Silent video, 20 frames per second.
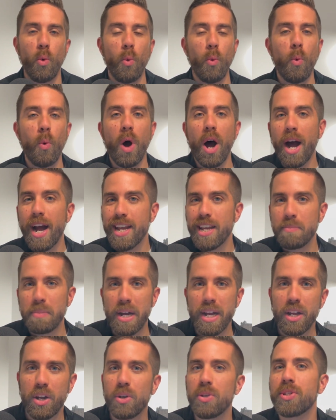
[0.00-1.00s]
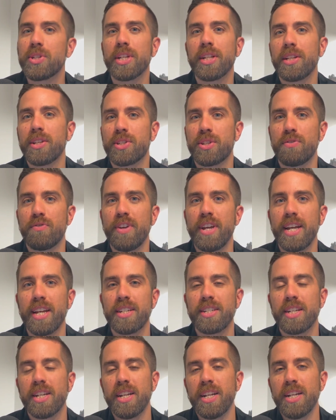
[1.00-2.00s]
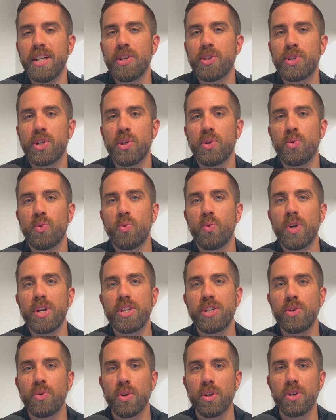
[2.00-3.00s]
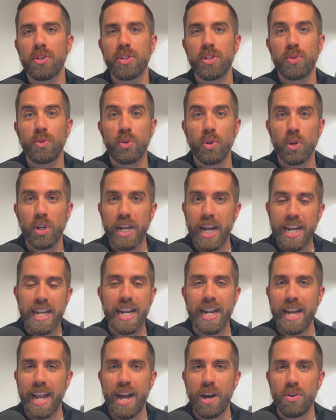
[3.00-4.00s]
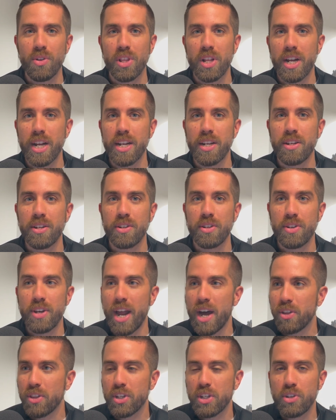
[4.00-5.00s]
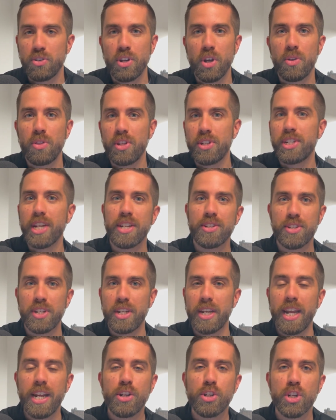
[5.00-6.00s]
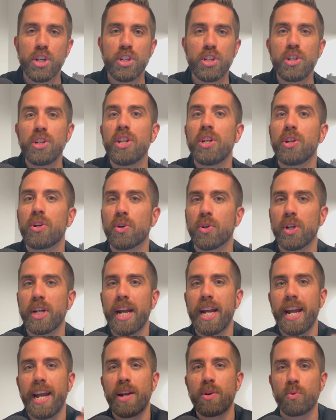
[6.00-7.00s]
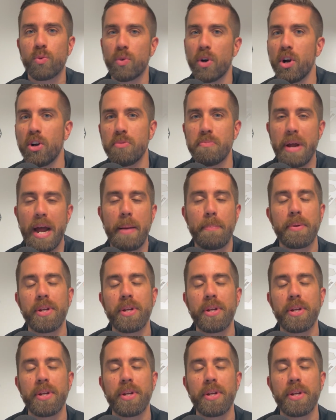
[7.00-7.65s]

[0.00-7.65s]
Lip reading: Why am I hosting this event? So when you are creating an outline, now that you know the destination, you need to create a roadmap.